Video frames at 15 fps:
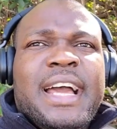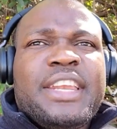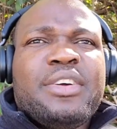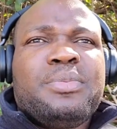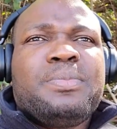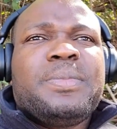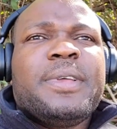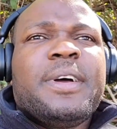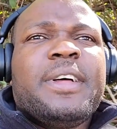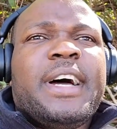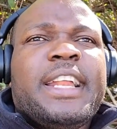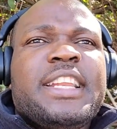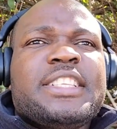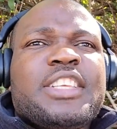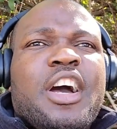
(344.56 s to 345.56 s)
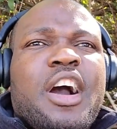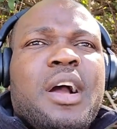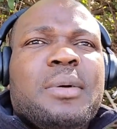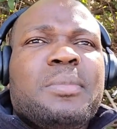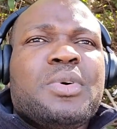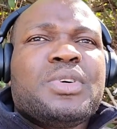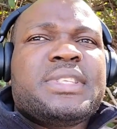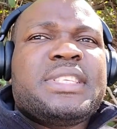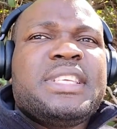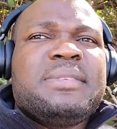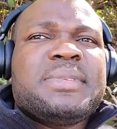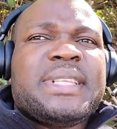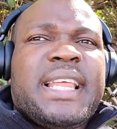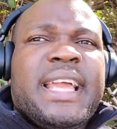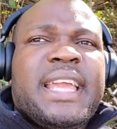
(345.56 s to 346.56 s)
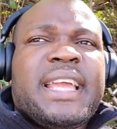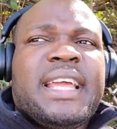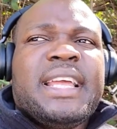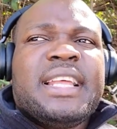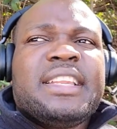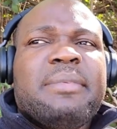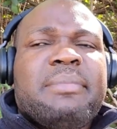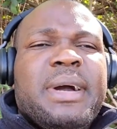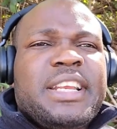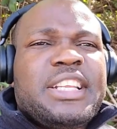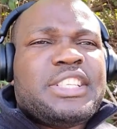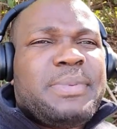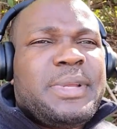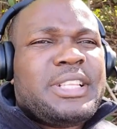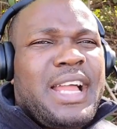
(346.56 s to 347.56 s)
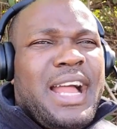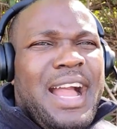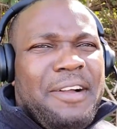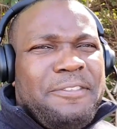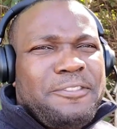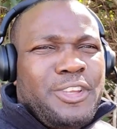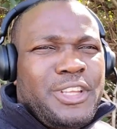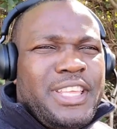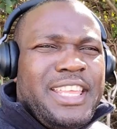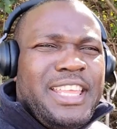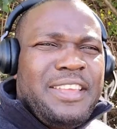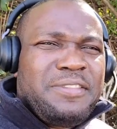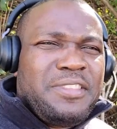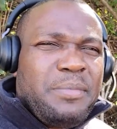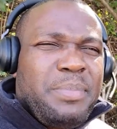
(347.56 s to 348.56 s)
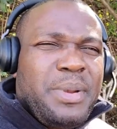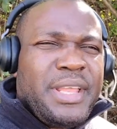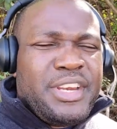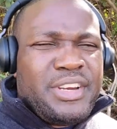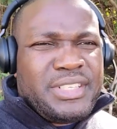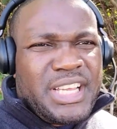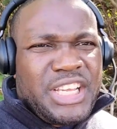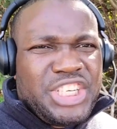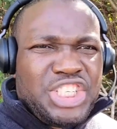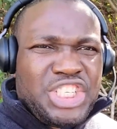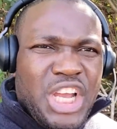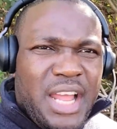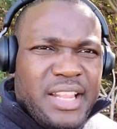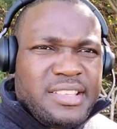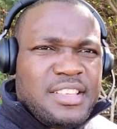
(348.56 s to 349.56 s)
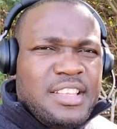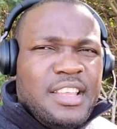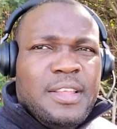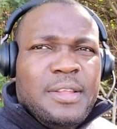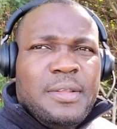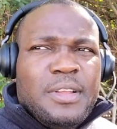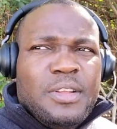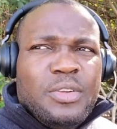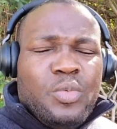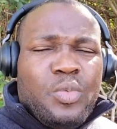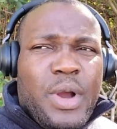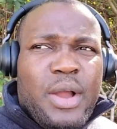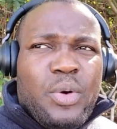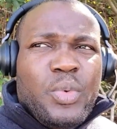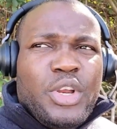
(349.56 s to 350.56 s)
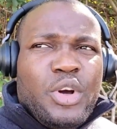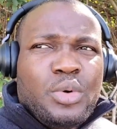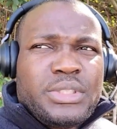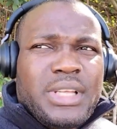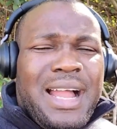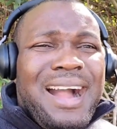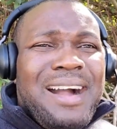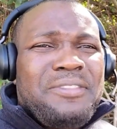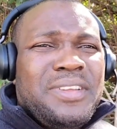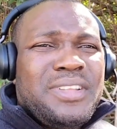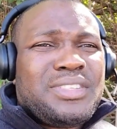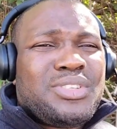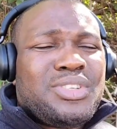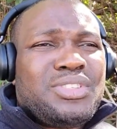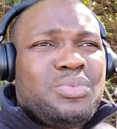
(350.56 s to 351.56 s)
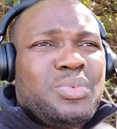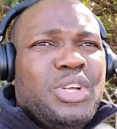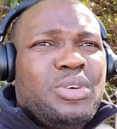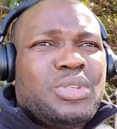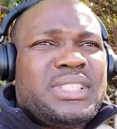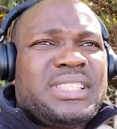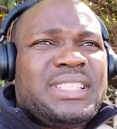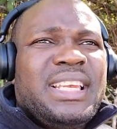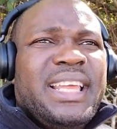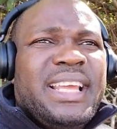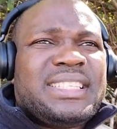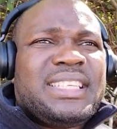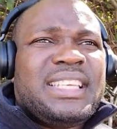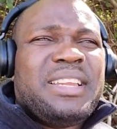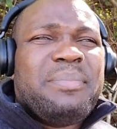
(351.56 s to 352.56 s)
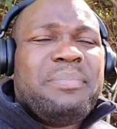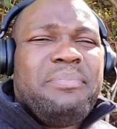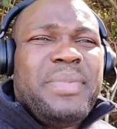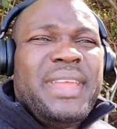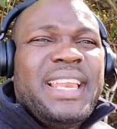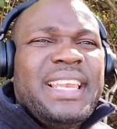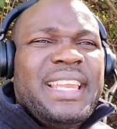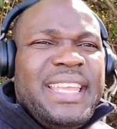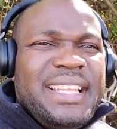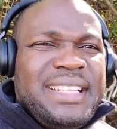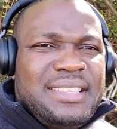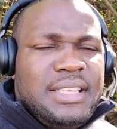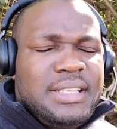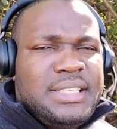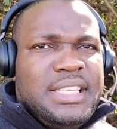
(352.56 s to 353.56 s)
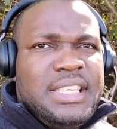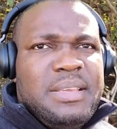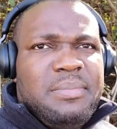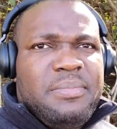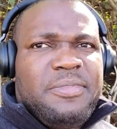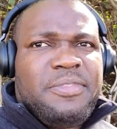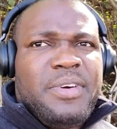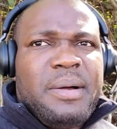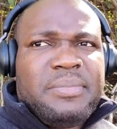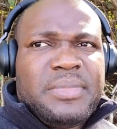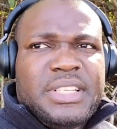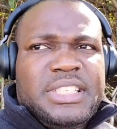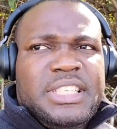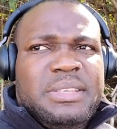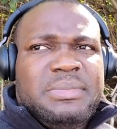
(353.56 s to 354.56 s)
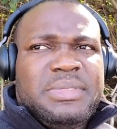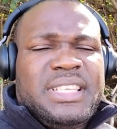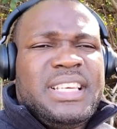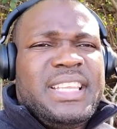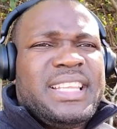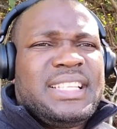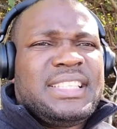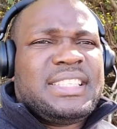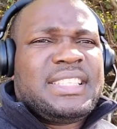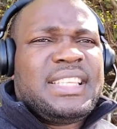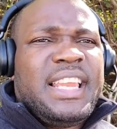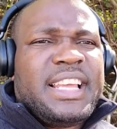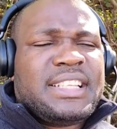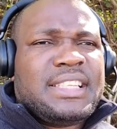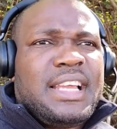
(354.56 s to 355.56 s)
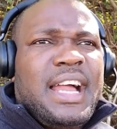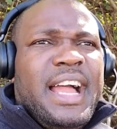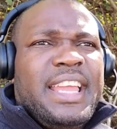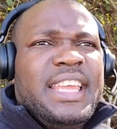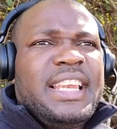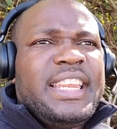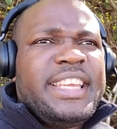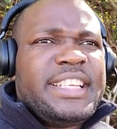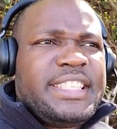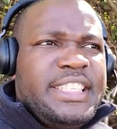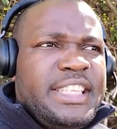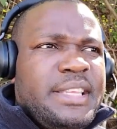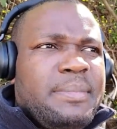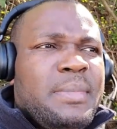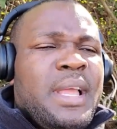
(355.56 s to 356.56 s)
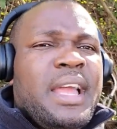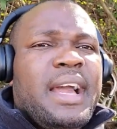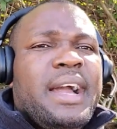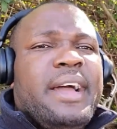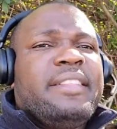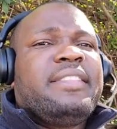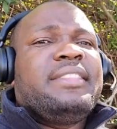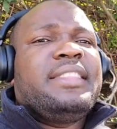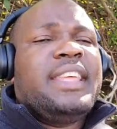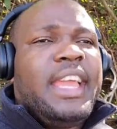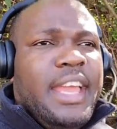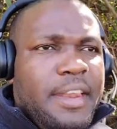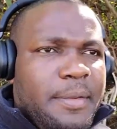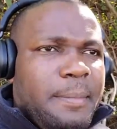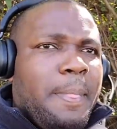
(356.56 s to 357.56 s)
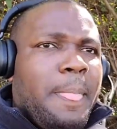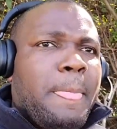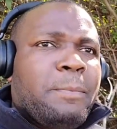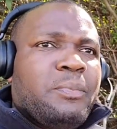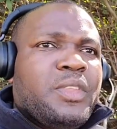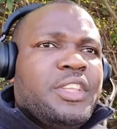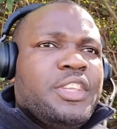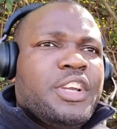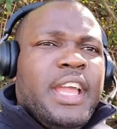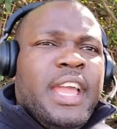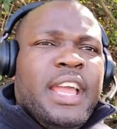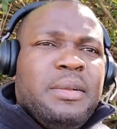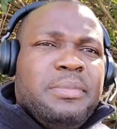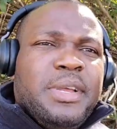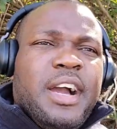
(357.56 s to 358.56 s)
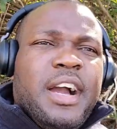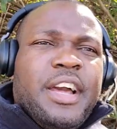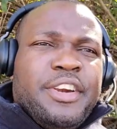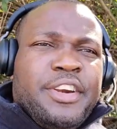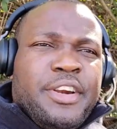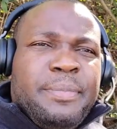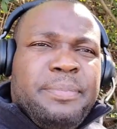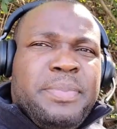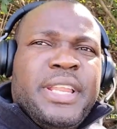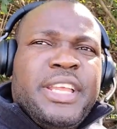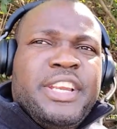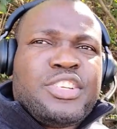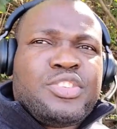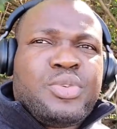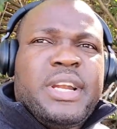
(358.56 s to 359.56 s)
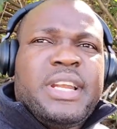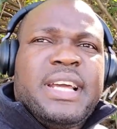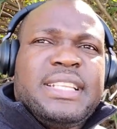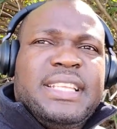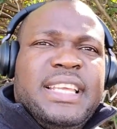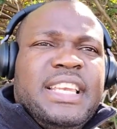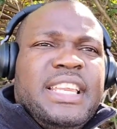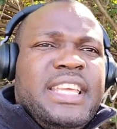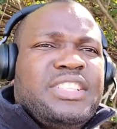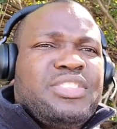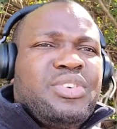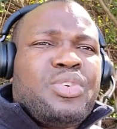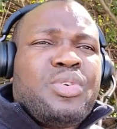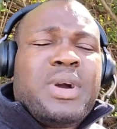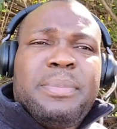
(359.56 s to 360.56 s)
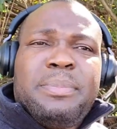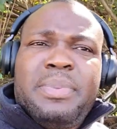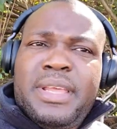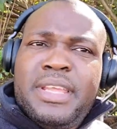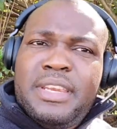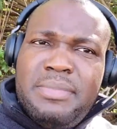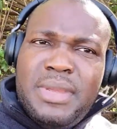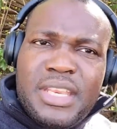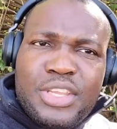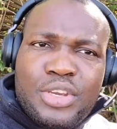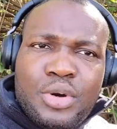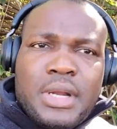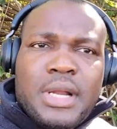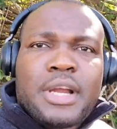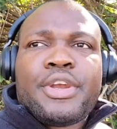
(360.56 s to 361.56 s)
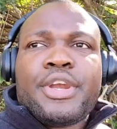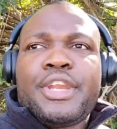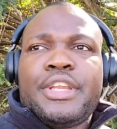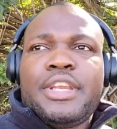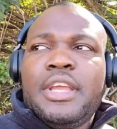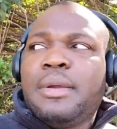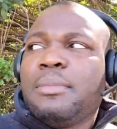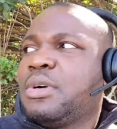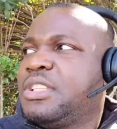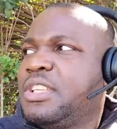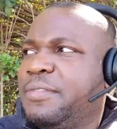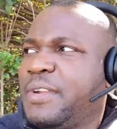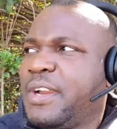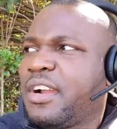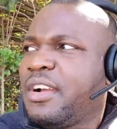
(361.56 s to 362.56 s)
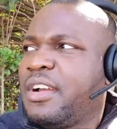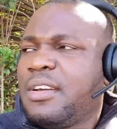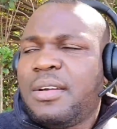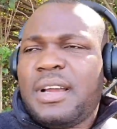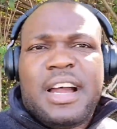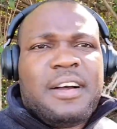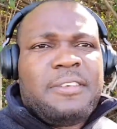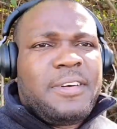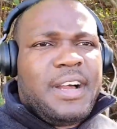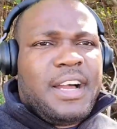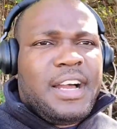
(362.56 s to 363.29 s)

and it almost seems like the management have to give the players a shot without selecting the elite team from the team. Select an elite team and then you help the other players who are not elite to go and play the mediocre cricket. But if you're going to have